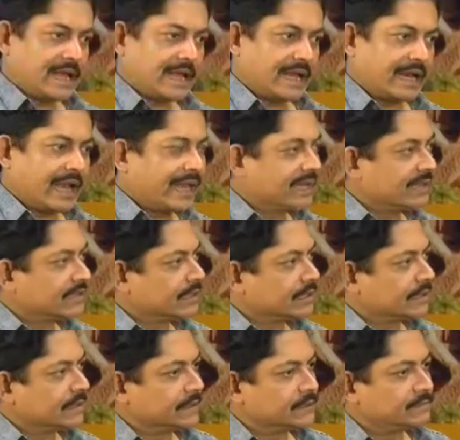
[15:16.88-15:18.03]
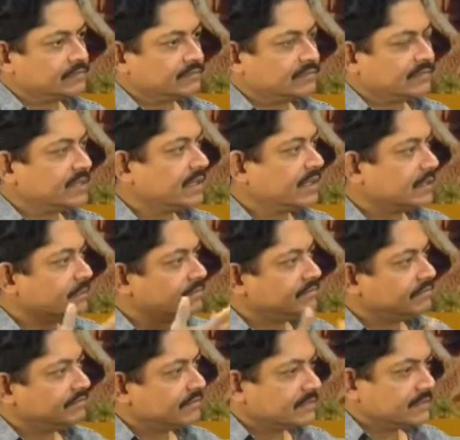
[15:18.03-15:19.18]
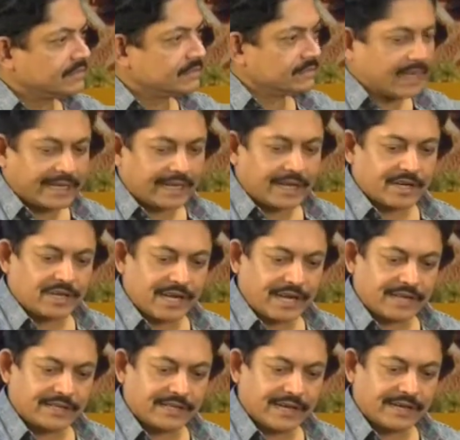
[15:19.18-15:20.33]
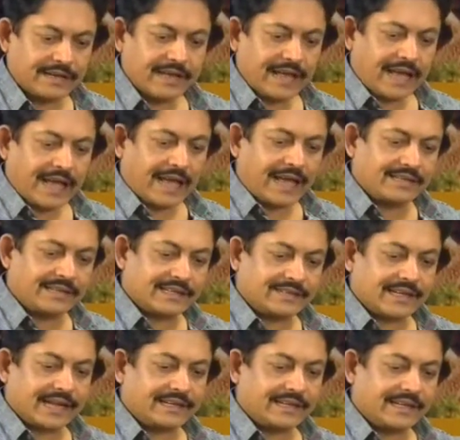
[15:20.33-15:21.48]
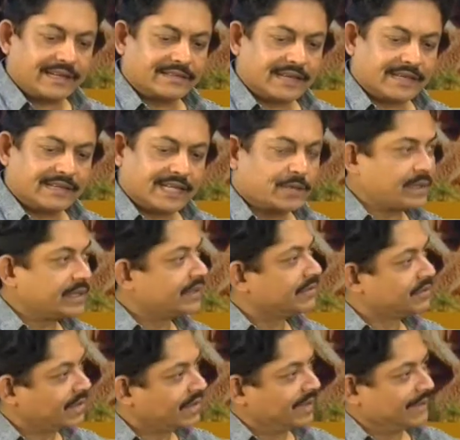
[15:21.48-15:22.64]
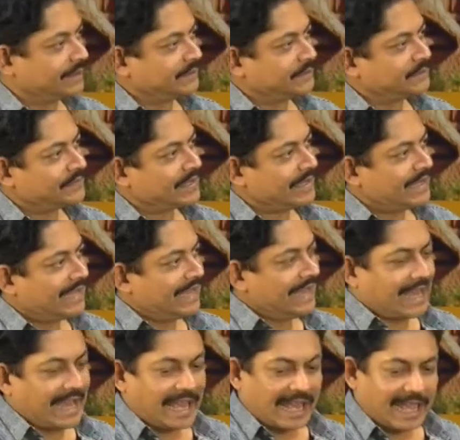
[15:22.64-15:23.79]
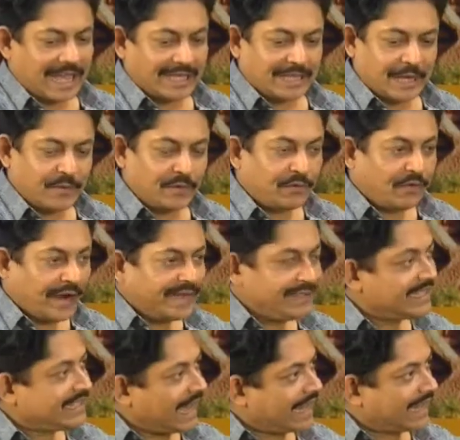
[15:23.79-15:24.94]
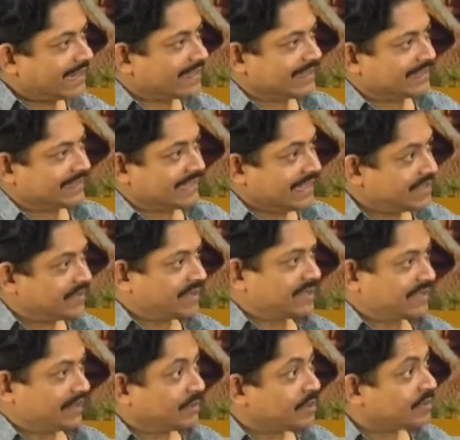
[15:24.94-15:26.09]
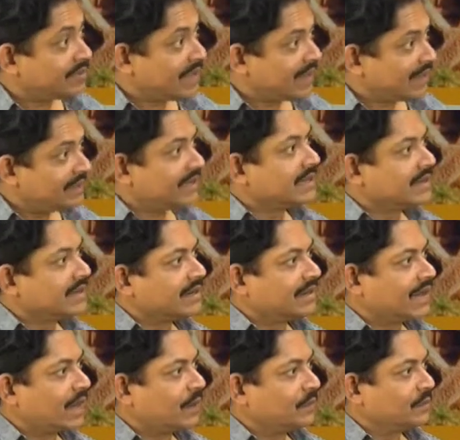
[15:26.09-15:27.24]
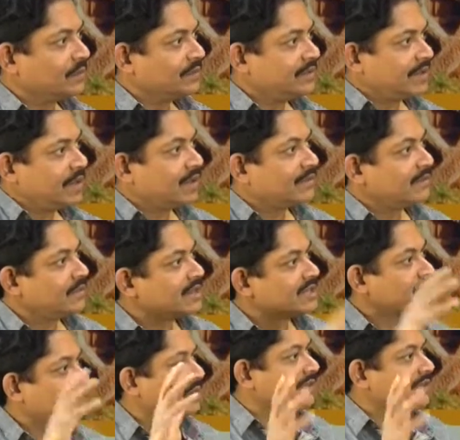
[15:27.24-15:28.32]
like uh, you know the like Harsha has said as exciting as a T20 thriller. They would find the characters interesting because they are in the here and now. They are not once upon a